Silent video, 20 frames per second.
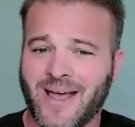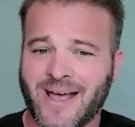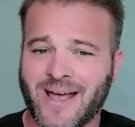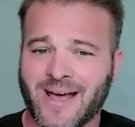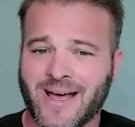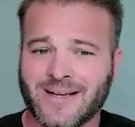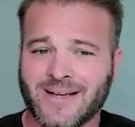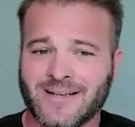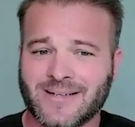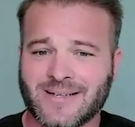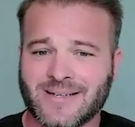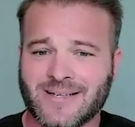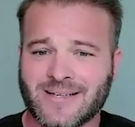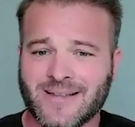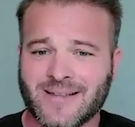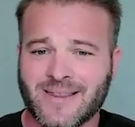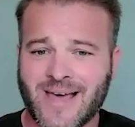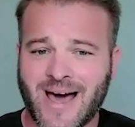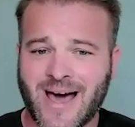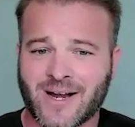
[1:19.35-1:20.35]
And
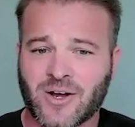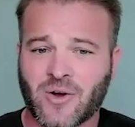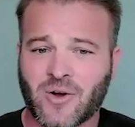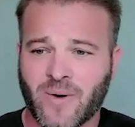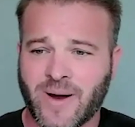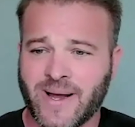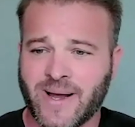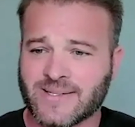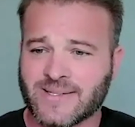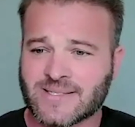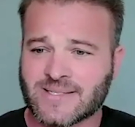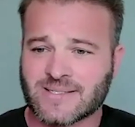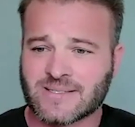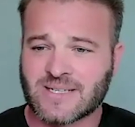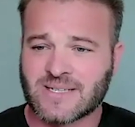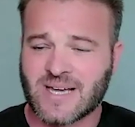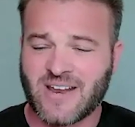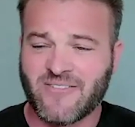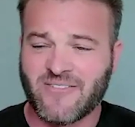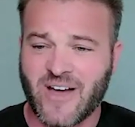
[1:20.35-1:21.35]
that
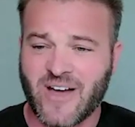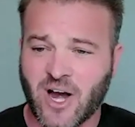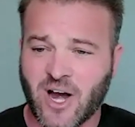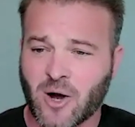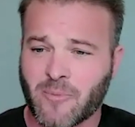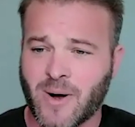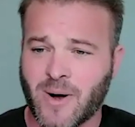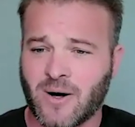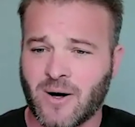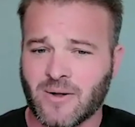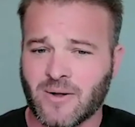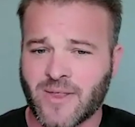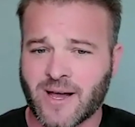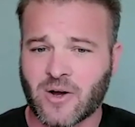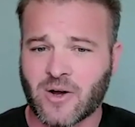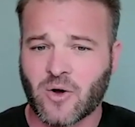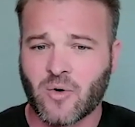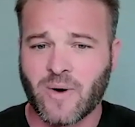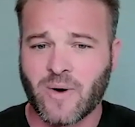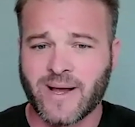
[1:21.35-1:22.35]
creates kind of a hairball.
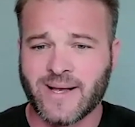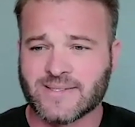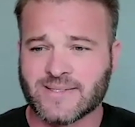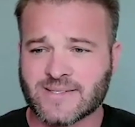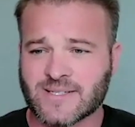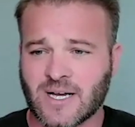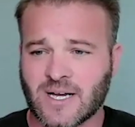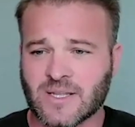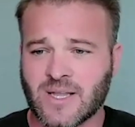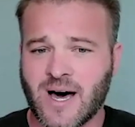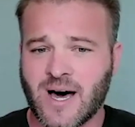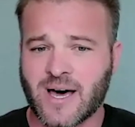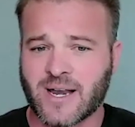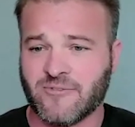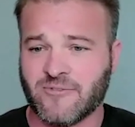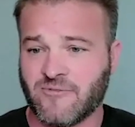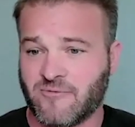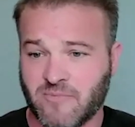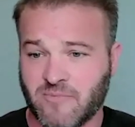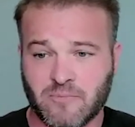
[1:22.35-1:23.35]
That creates a lot
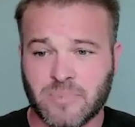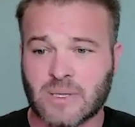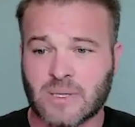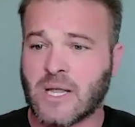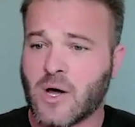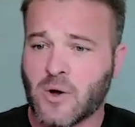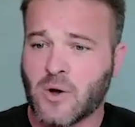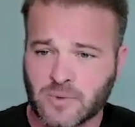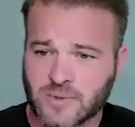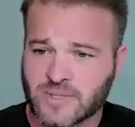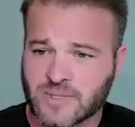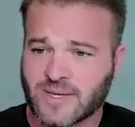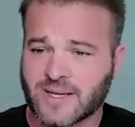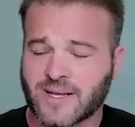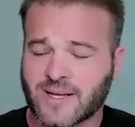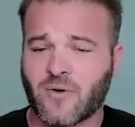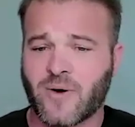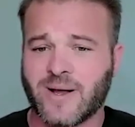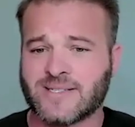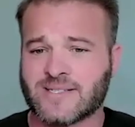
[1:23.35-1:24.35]
of bloat.
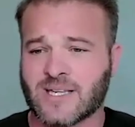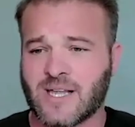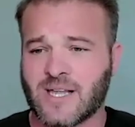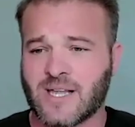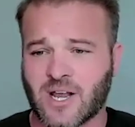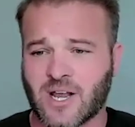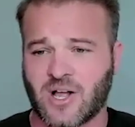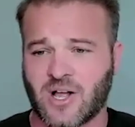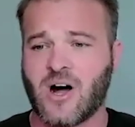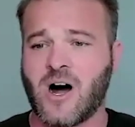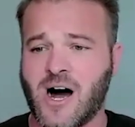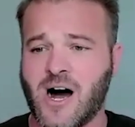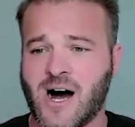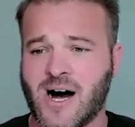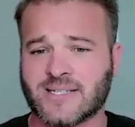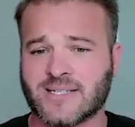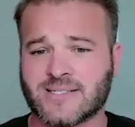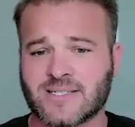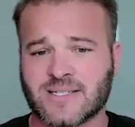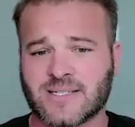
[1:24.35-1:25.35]
It creates a lot of
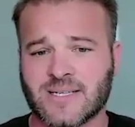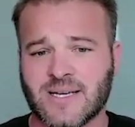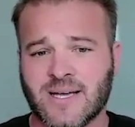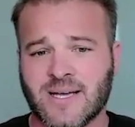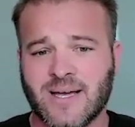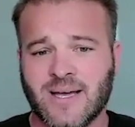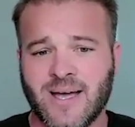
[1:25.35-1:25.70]
cost.